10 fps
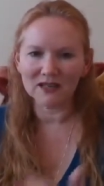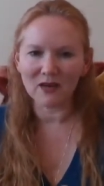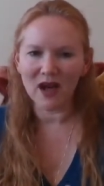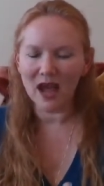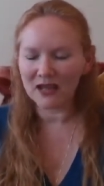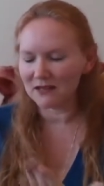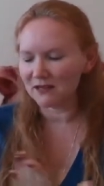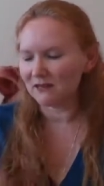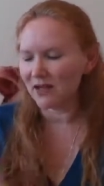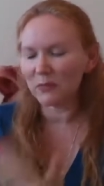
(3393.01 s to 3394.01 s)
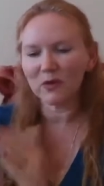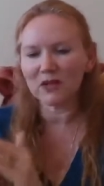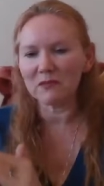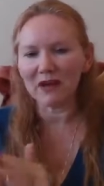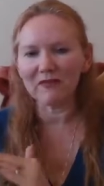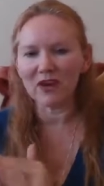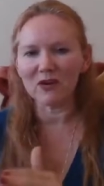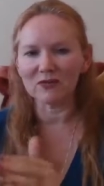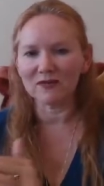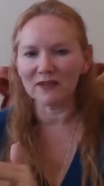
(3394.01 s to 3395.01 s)
So I had to like put it in my
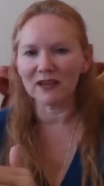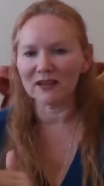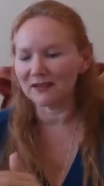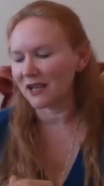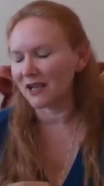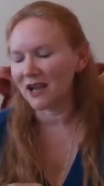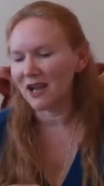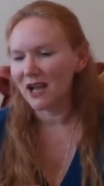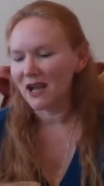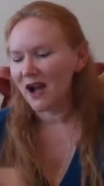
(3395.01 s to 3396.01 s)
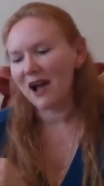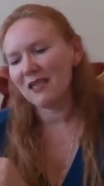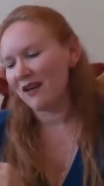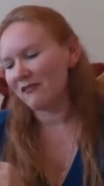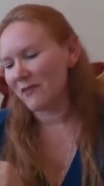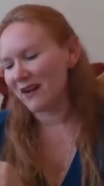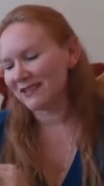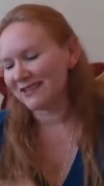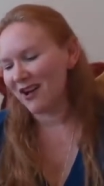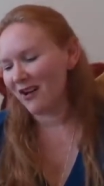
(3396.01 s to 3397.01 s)
phone, things like, I love
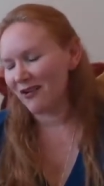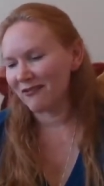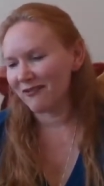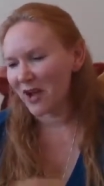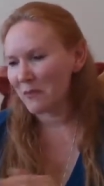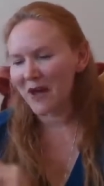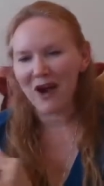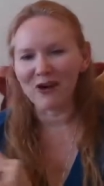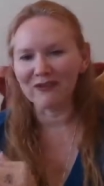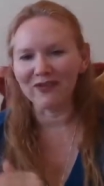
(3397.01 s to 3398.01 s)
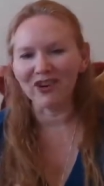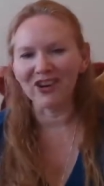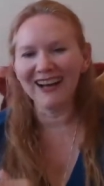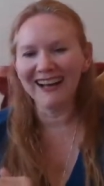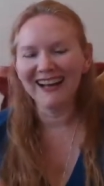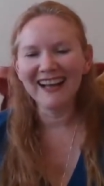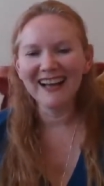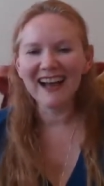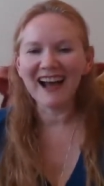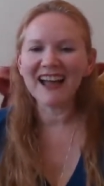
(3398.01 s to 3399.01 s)
myself, I'm powerful.
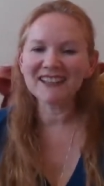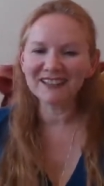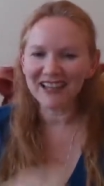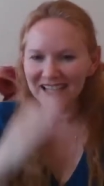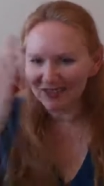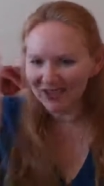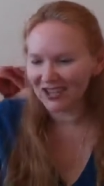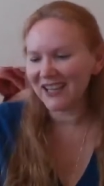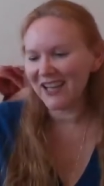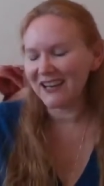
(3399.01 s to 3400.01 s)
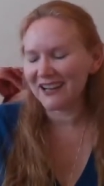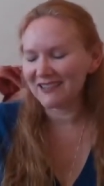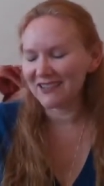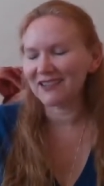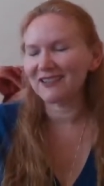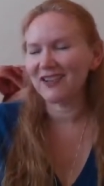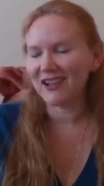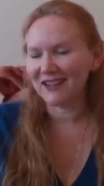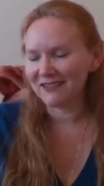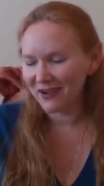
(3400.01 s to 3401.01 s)
I had to like look at it and like,
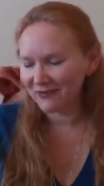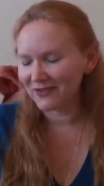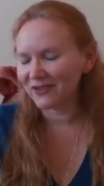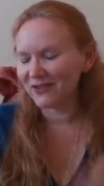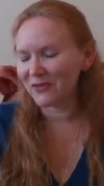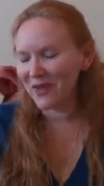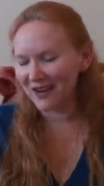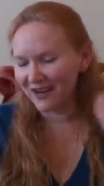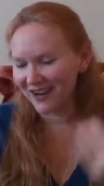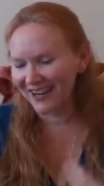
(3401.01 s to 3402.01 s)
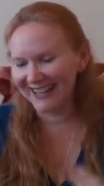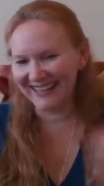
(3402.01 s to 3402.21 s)
okay, I feel a little better.